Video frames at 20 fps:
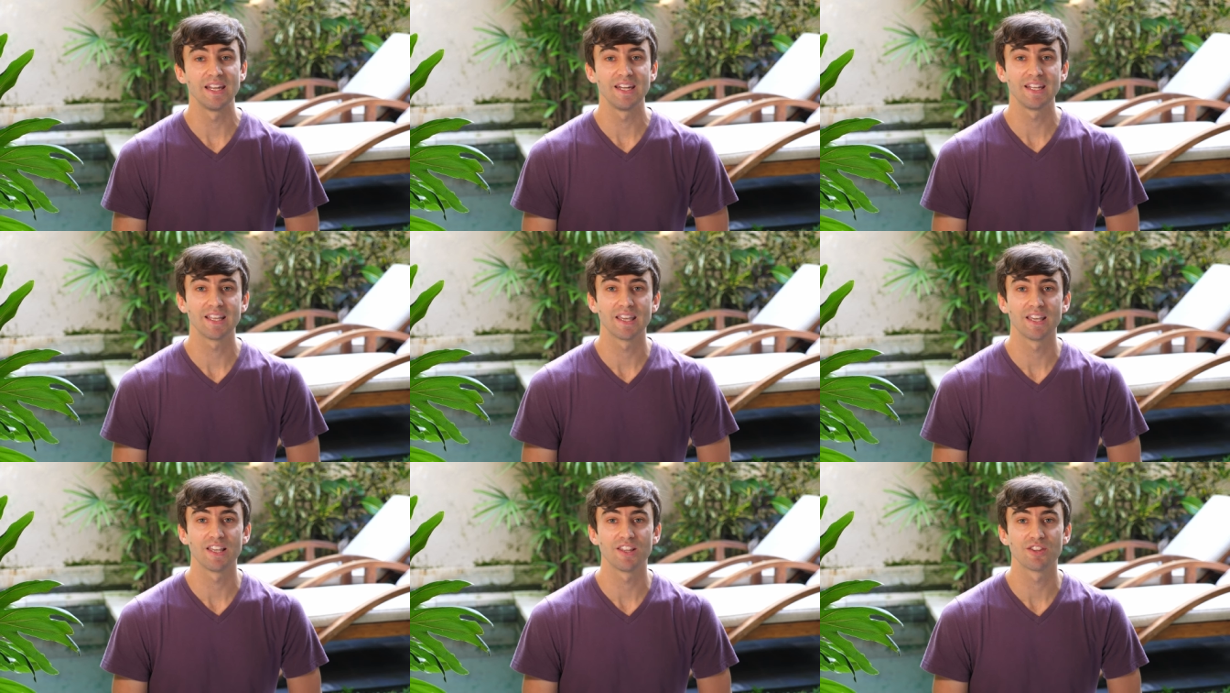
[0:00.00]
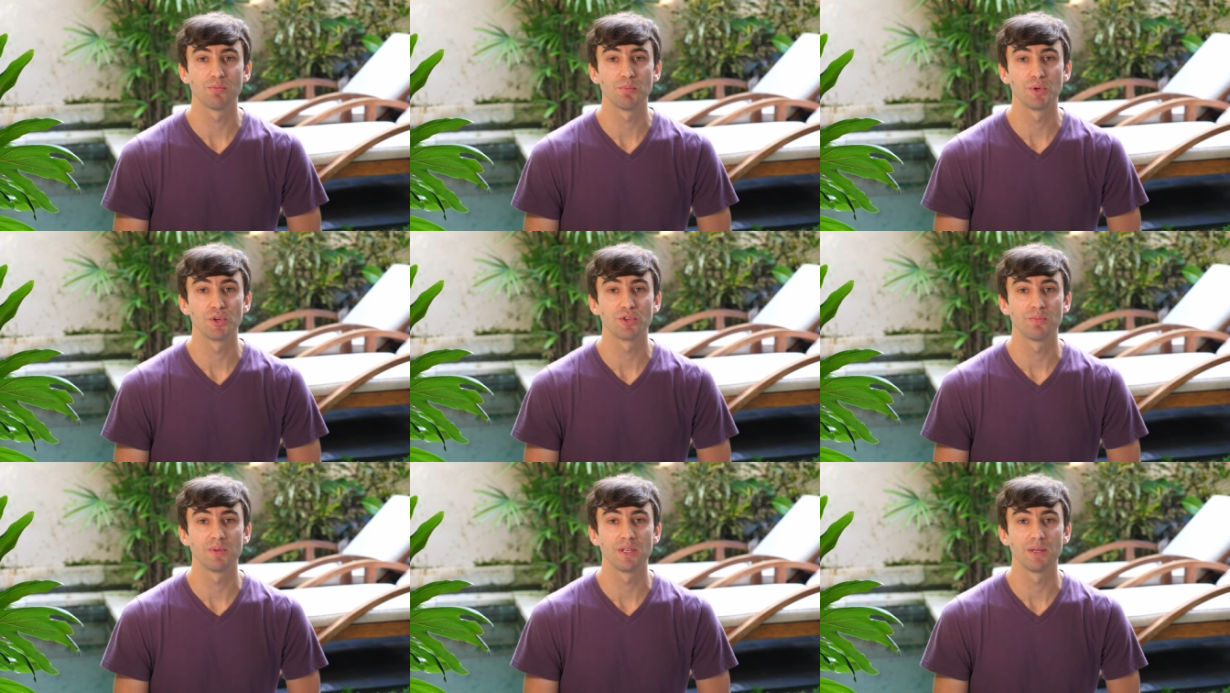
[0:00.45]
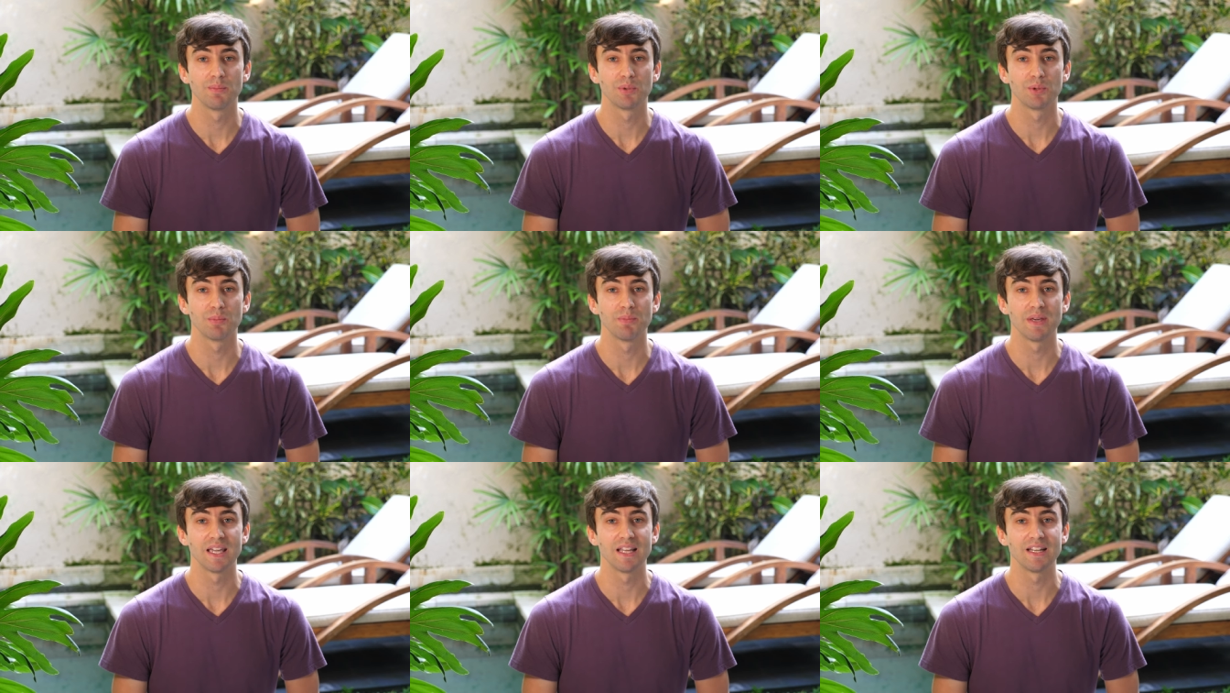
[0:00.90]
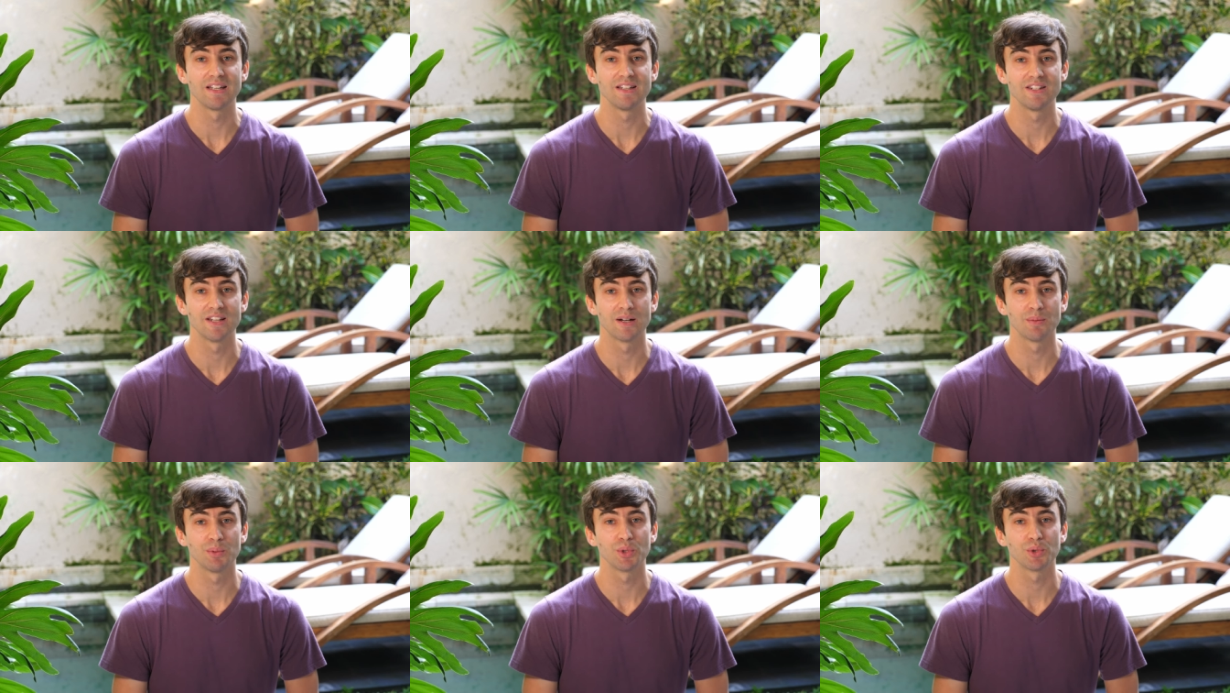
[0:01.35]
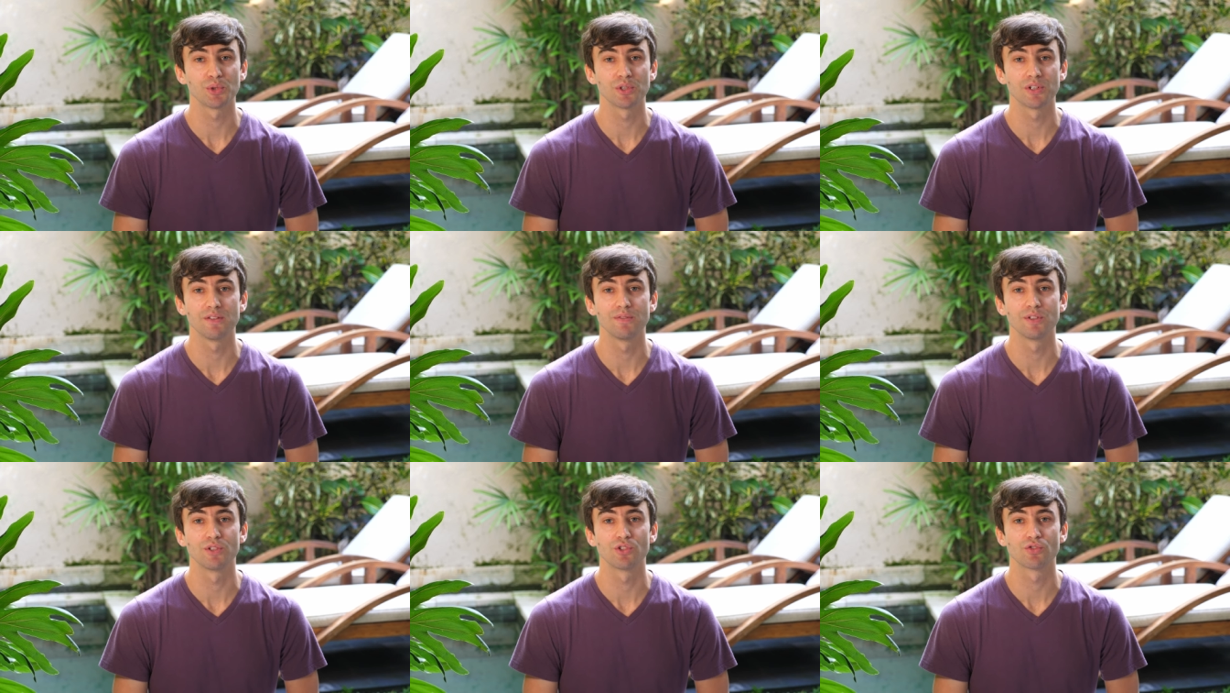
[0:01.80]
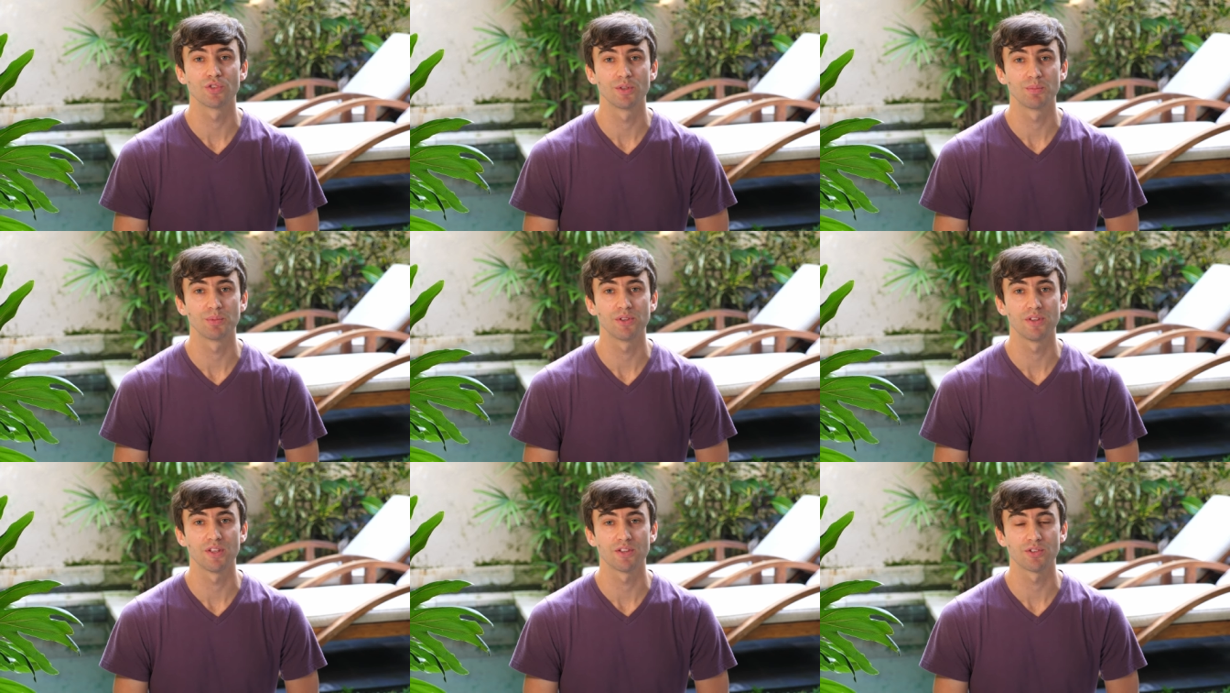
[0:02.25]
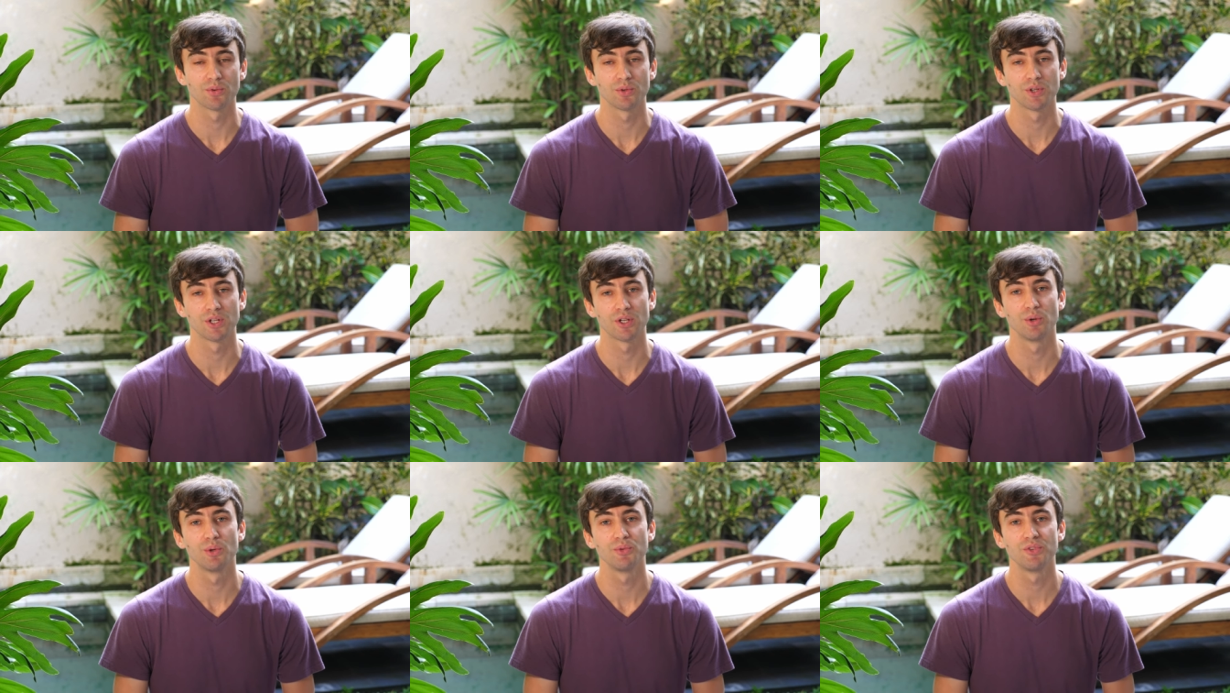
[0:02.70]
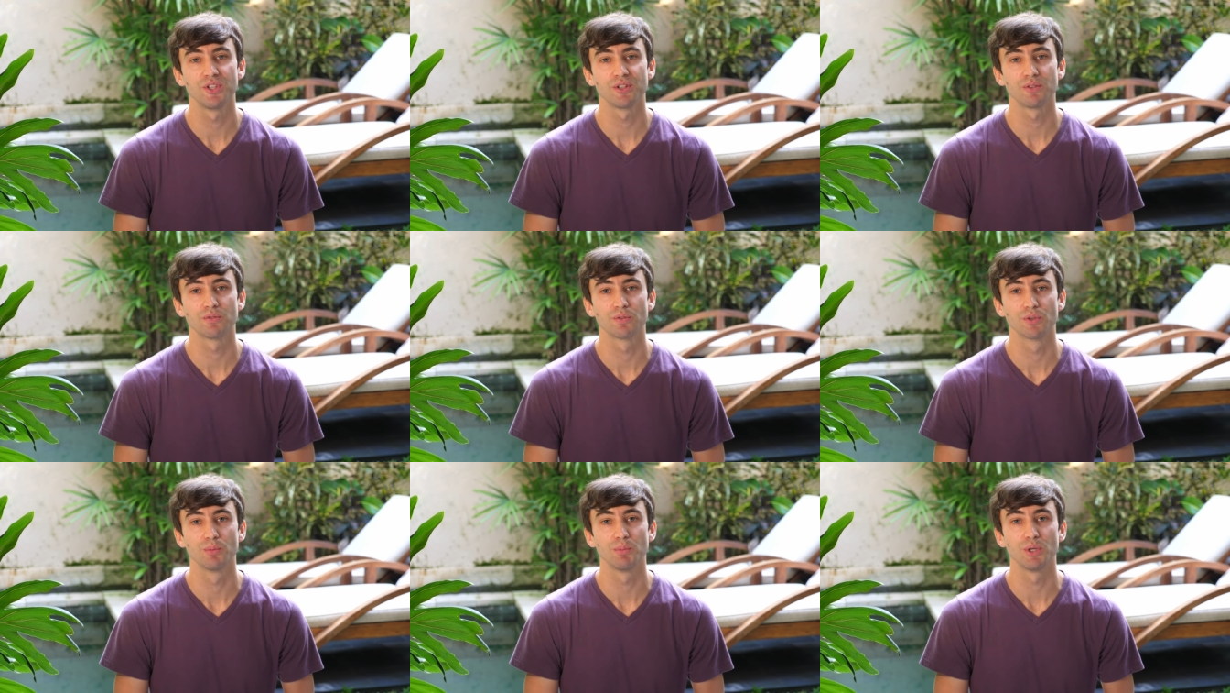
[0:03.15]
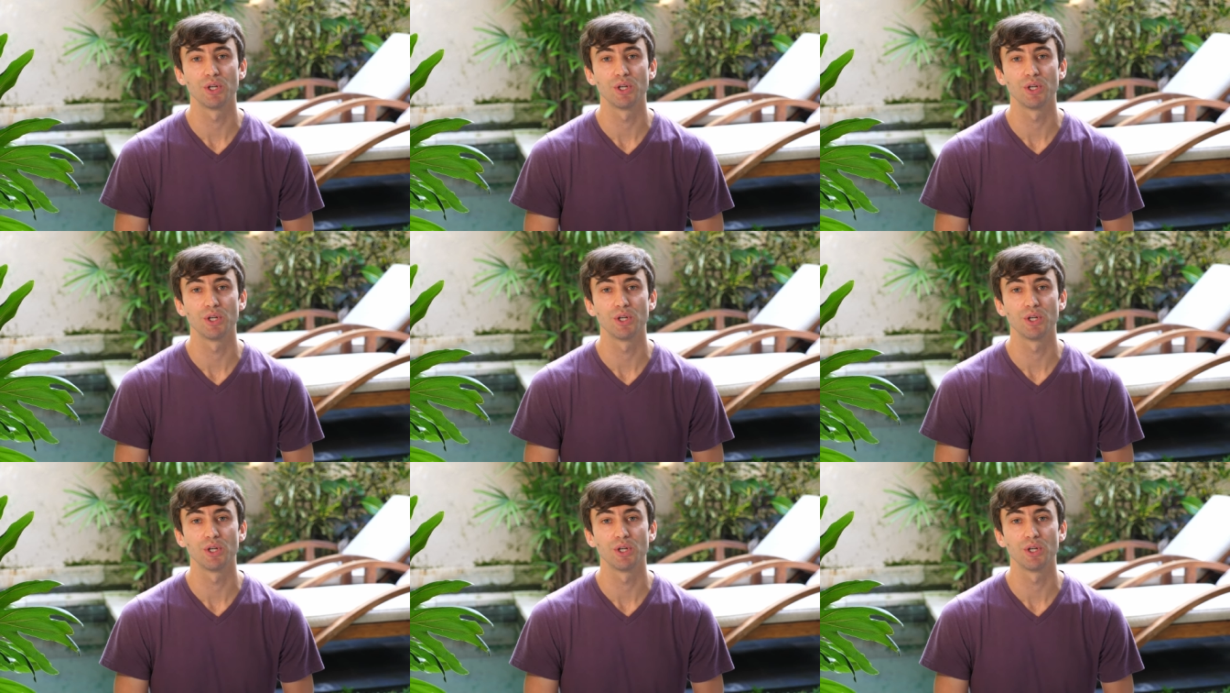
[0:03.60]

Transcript: any case, most people pay double or even triple this on a hotel room